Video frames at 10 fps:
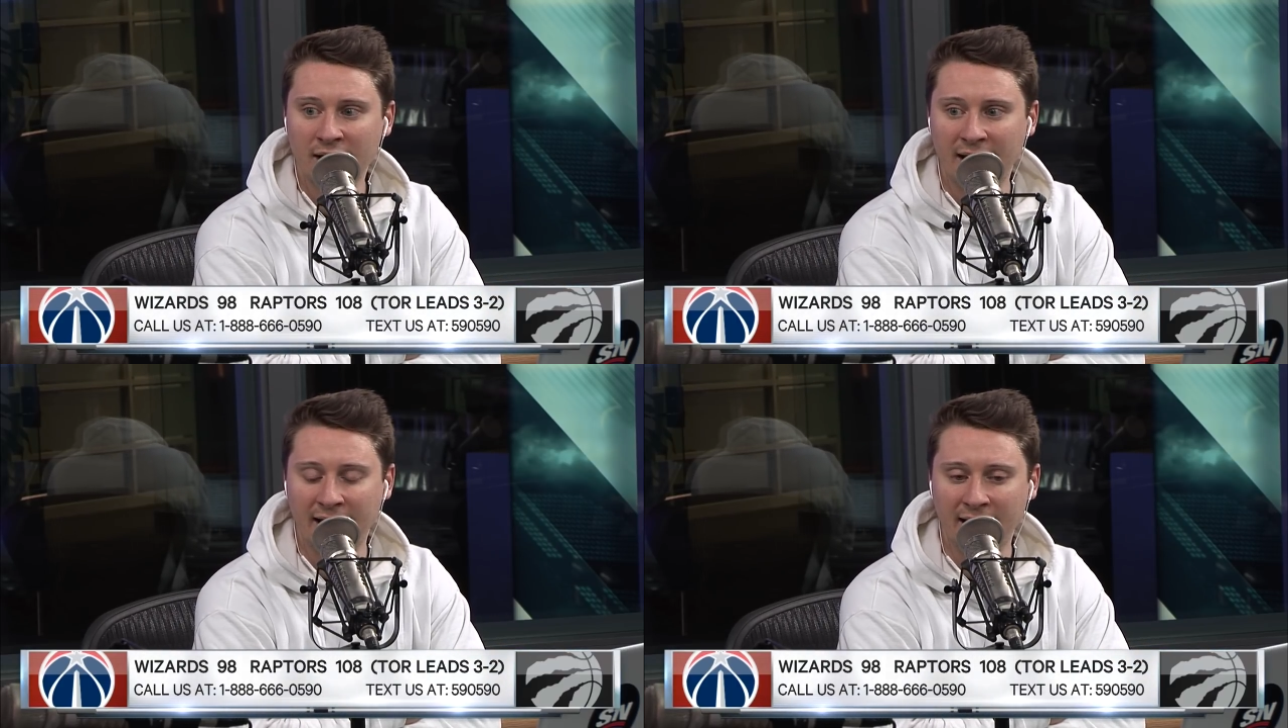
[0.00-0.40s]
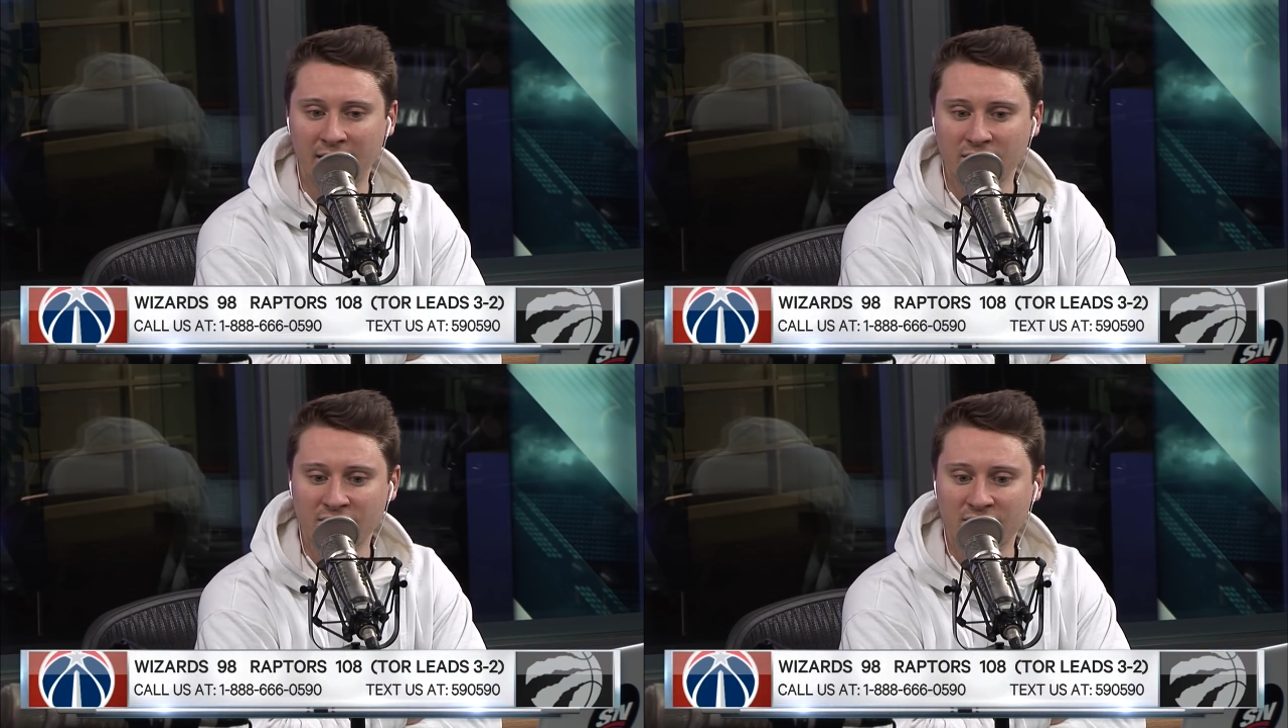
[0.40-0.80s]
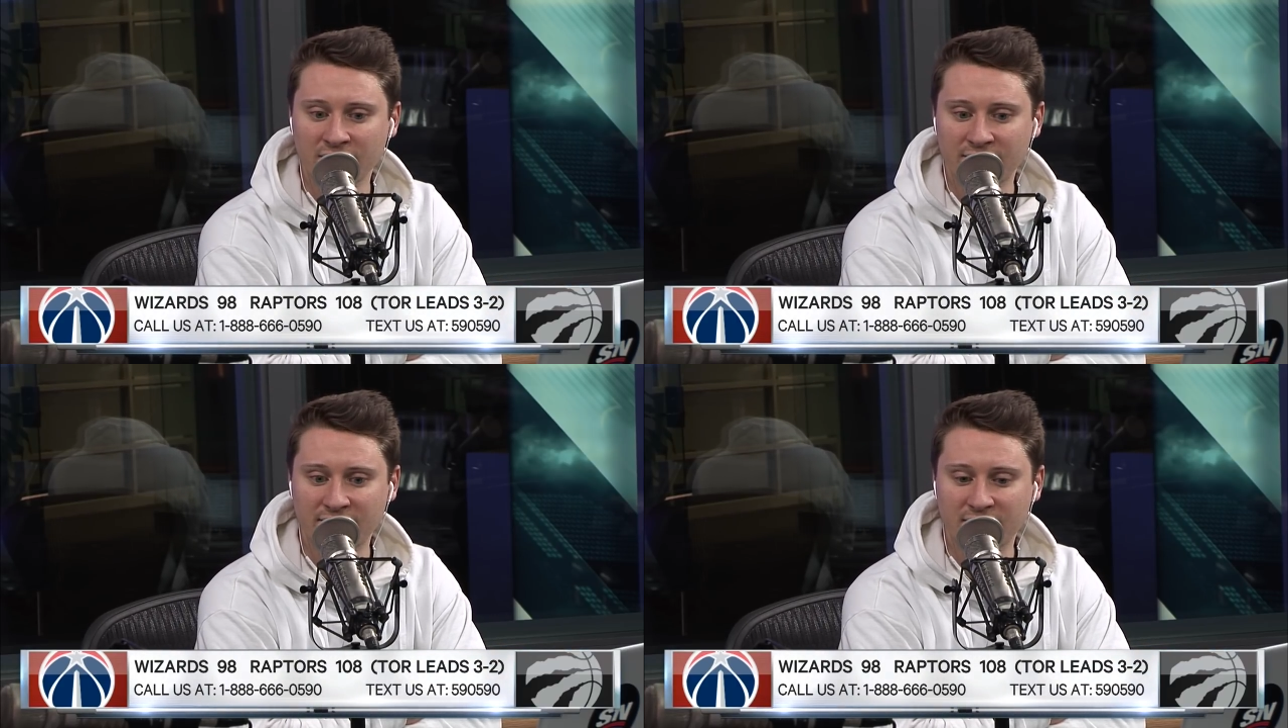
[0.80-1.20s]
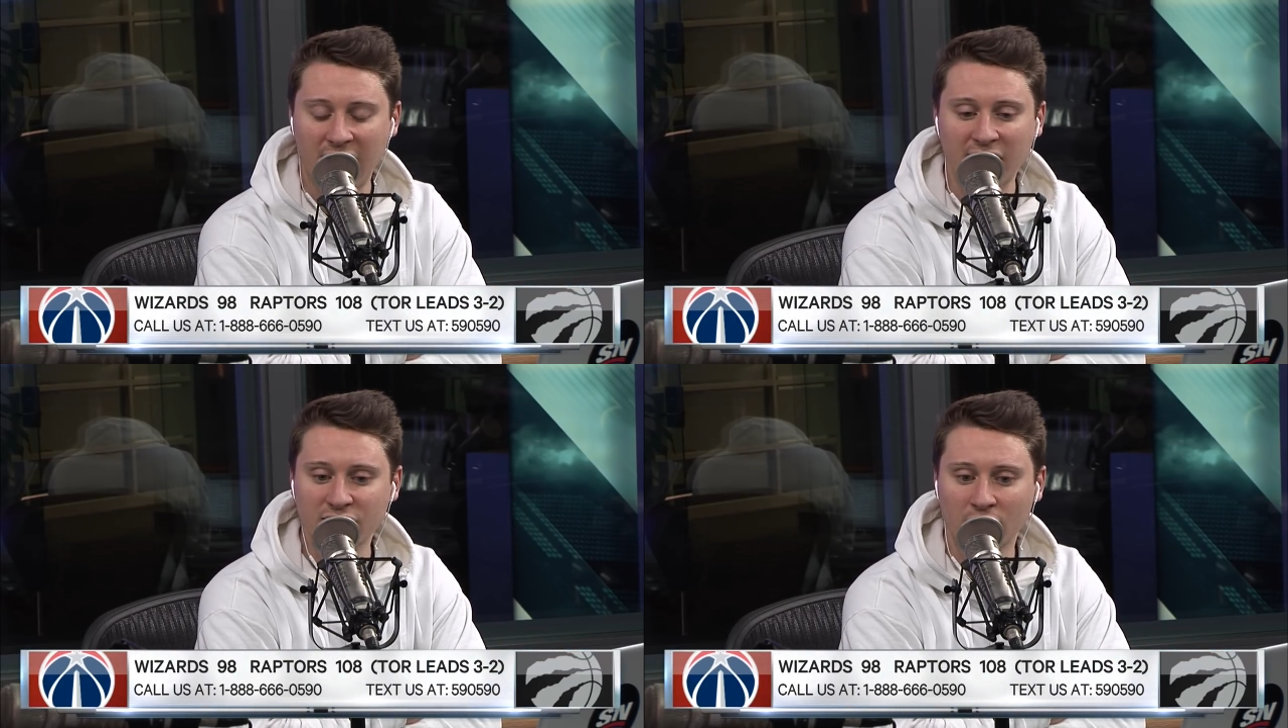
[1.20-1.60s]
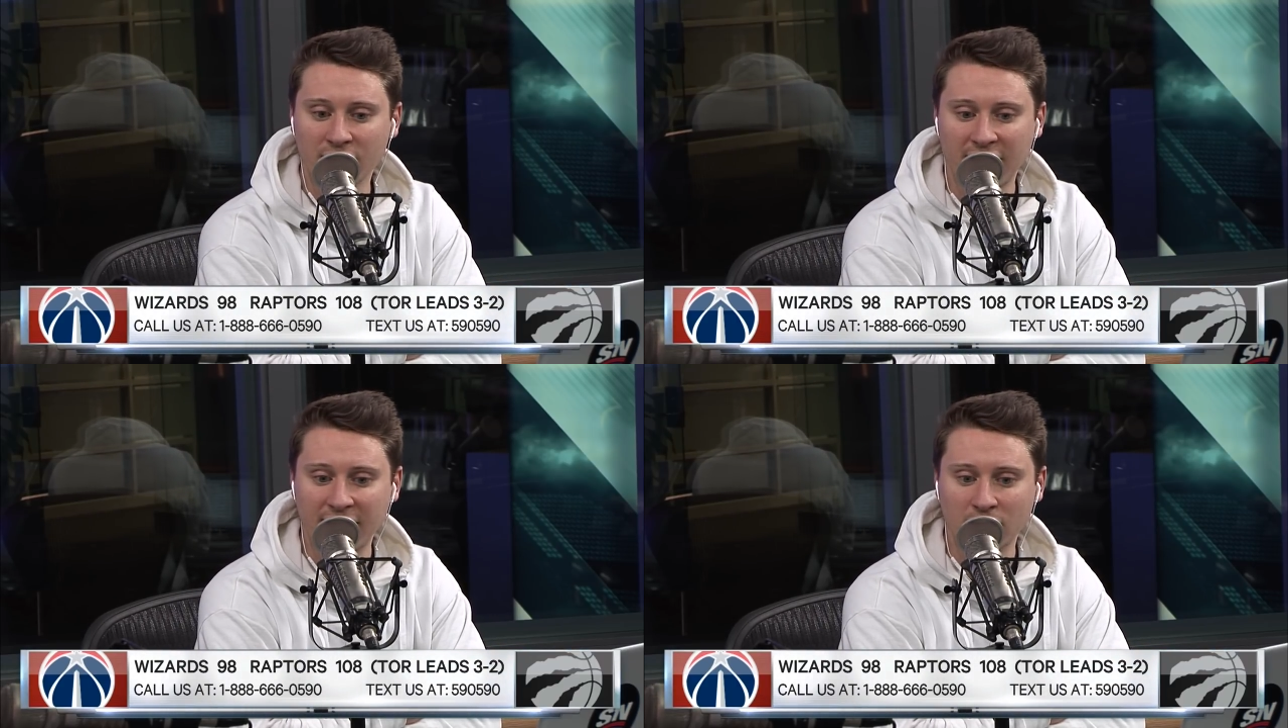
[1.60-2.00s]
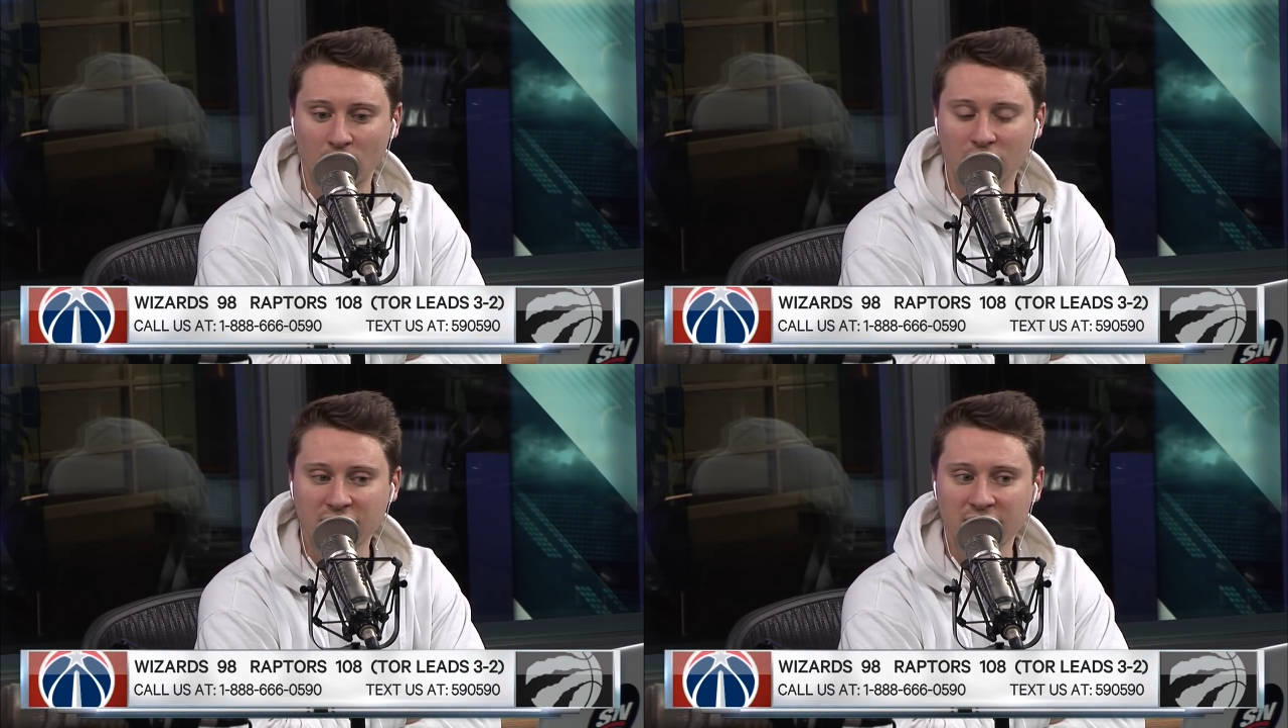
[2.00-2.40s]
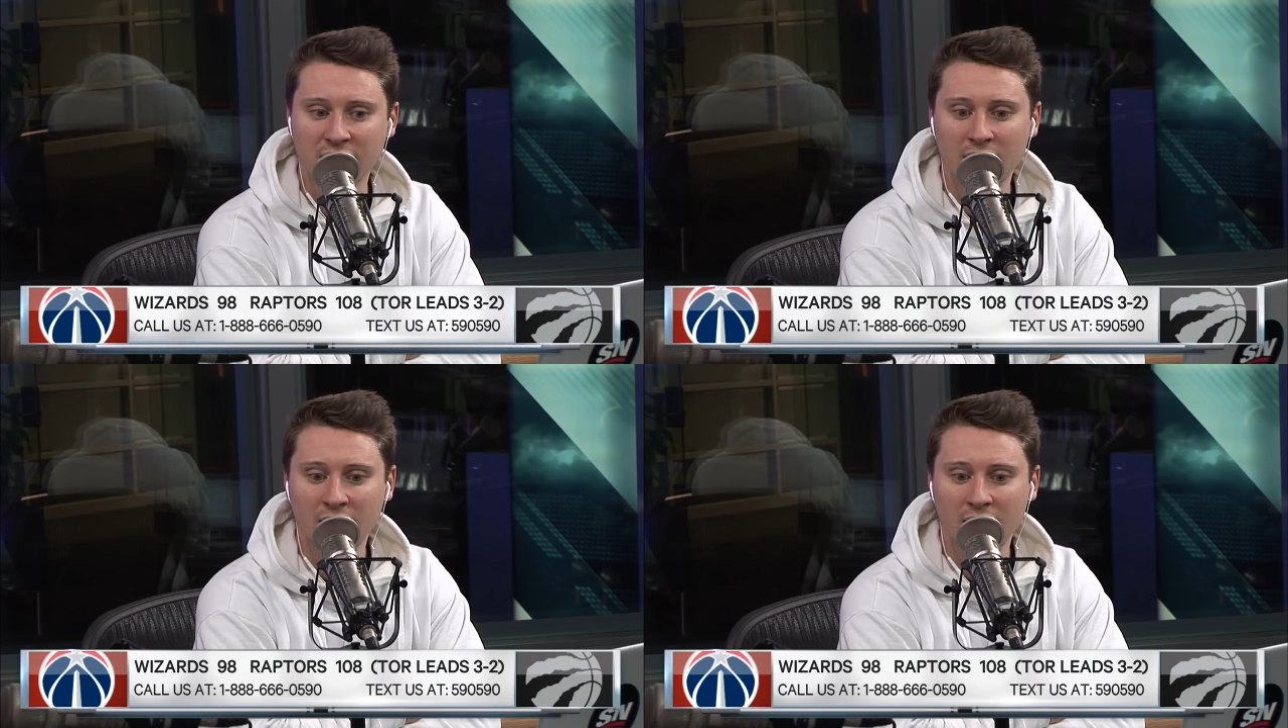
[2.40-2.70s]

and guys aren't getting looks.